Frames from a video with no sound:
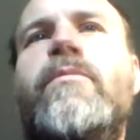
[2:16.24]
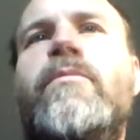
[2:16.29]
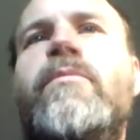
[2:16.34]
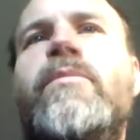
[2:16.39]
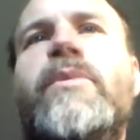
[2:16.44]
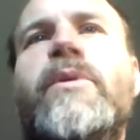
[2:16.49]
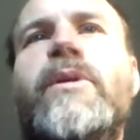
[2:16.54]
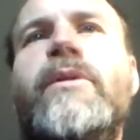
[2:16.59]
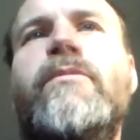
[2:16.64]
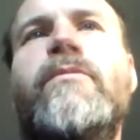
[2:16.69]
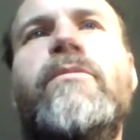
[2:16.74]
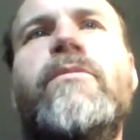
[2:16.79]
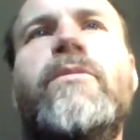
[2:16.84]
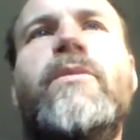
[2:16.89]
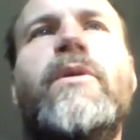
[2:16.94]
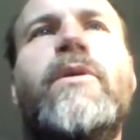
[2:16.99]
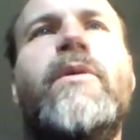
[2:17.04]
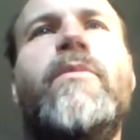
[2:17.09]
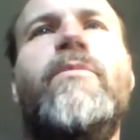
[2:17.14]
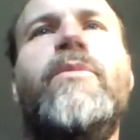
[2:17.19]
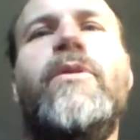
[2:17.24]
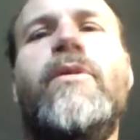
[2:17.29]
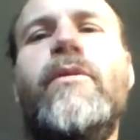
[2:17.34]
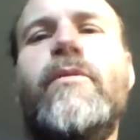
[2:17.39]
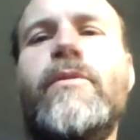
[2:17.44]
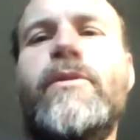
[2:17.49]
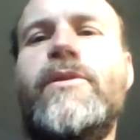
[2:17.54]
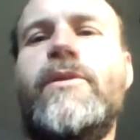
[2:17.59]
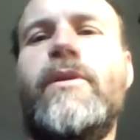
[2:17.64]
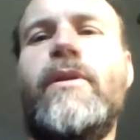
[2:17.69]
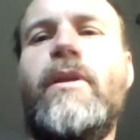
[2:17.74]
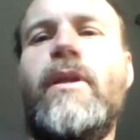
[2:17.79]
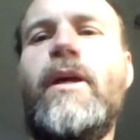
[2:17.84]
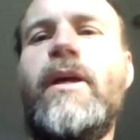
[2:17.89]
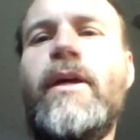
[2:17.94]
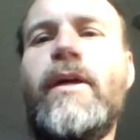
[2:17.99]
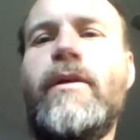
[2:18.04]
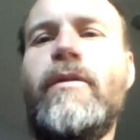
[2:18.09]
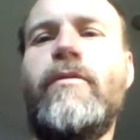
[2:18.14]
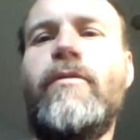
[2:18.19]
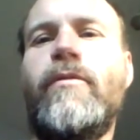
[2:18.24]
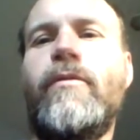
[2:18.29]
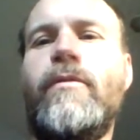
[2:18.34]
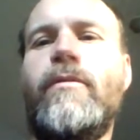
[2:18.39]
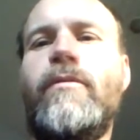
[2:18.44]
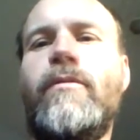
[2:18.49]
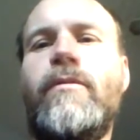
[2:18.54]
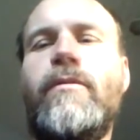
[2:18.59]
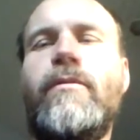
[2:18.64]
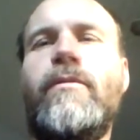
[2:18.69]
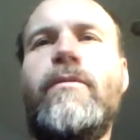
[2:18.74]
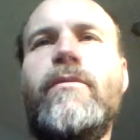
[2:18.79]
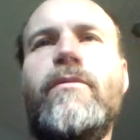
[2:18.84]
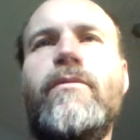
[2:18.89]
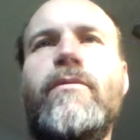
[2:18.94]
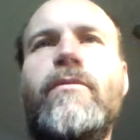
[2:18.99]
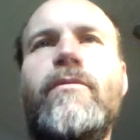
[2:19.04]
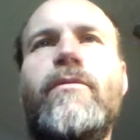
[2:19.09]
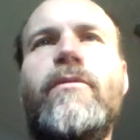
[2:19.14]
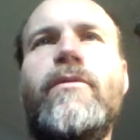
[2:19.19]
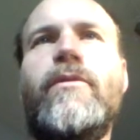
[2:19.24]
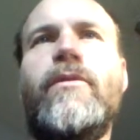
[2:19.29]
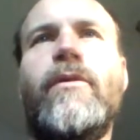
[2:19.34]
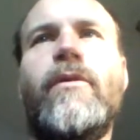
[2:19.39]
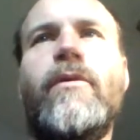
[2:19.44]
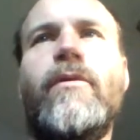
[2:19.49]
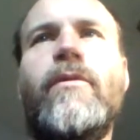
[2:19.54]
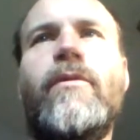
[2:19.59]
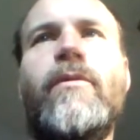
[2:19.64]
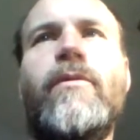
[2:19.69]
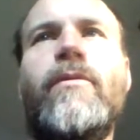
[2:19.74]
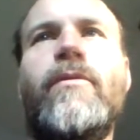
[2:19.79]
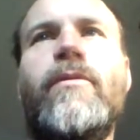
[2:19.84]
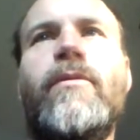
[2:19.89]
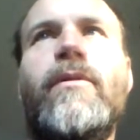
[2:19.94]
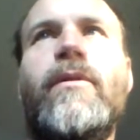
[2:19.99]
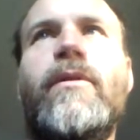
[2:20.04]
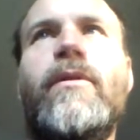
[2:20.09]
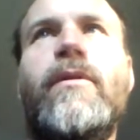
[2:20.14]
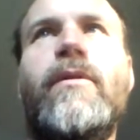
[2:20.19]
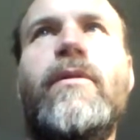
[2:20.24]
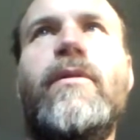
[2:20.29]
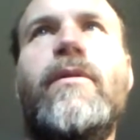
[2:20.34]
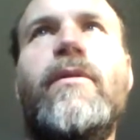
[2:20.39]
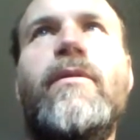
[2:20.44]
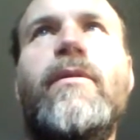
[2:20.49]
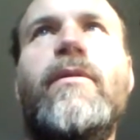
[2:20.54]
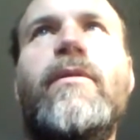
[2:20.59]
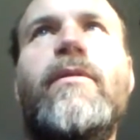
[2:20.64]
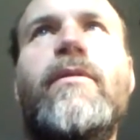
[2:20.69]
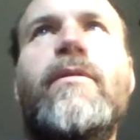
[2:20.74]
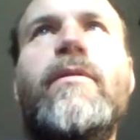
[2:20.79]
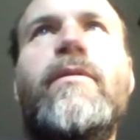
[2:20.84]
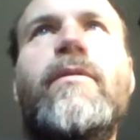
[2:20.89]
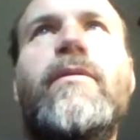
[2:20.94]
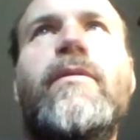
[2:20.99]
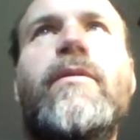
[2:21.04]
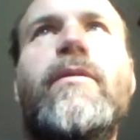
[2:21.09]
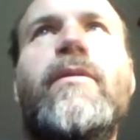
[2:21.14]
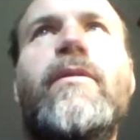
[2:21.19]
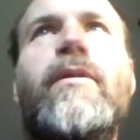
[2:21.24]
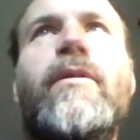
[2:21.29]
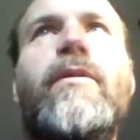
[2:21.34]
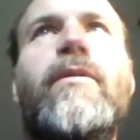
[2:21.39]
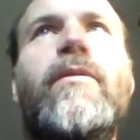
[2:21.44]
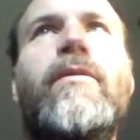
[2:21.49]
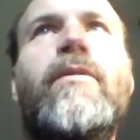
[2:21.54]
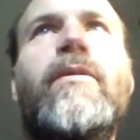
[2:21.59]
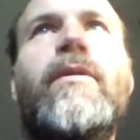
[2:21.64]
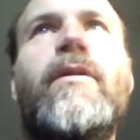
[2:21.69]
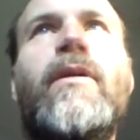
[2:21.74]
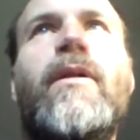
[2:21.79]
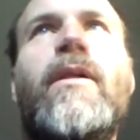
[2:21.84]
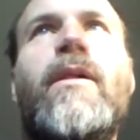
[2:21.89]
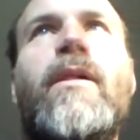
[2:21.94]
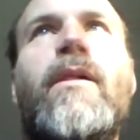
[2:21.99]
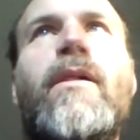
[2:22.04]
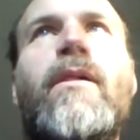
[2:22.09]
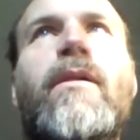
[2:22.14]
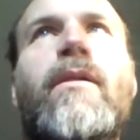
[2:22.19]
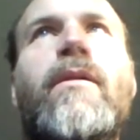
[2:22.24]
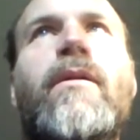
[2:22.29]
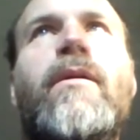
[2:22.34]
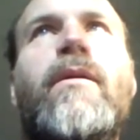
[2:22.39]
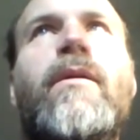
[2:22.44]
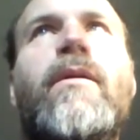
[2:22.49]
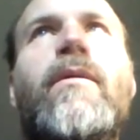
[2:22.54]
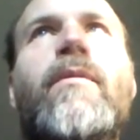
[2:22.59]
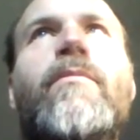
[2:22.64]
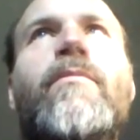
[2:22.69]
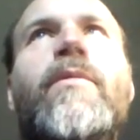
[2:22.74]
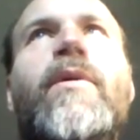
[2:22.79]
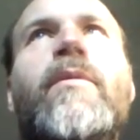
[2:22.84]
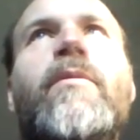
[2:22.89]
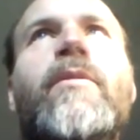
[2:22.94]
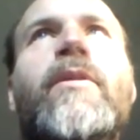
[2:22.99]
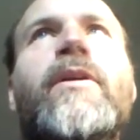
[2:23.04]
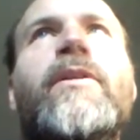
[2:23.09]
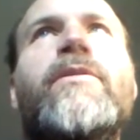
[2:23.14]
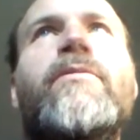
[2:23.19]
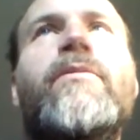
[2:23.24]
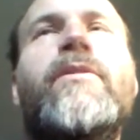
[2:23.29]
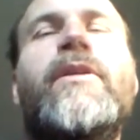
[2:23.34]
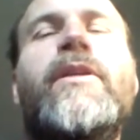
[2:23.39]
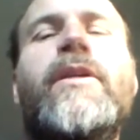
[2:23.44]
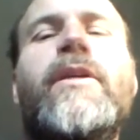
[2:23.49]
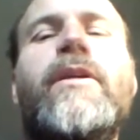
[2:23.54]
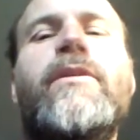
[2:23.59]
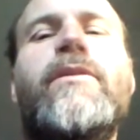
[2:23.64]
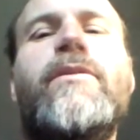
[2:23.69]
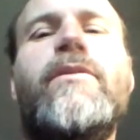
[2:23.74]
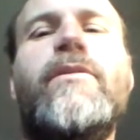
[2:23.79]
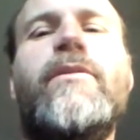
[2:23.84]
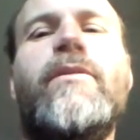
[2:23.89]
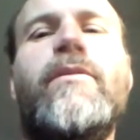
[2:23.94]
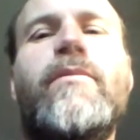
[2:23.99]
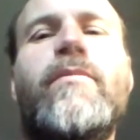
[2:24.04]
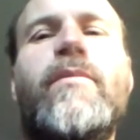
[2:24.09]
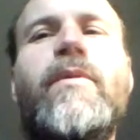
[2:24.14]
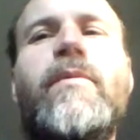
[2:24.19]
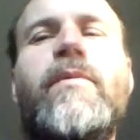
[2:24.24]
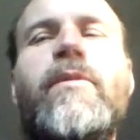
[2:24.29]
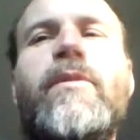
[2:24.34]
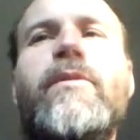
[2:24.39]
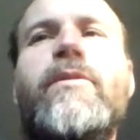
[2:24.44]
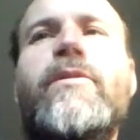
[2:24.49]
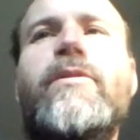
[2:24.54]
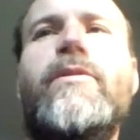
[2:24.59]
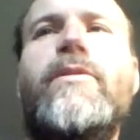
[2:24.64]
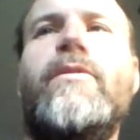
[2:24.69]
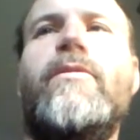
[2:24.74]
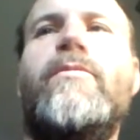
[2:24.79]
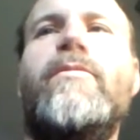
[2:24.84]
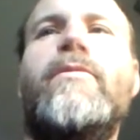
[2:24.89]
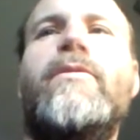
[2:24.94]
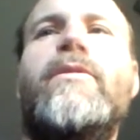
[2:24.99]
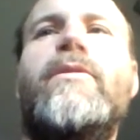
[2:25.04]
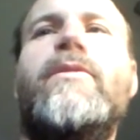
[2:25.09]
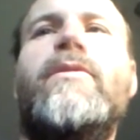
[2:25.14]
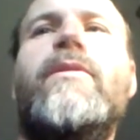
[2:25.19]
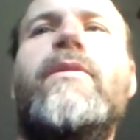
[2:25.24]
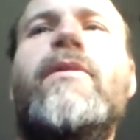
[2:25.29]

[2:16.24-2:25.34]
but a computer isn't alive. So, you know, maybe that's what it is. Maybe they just don't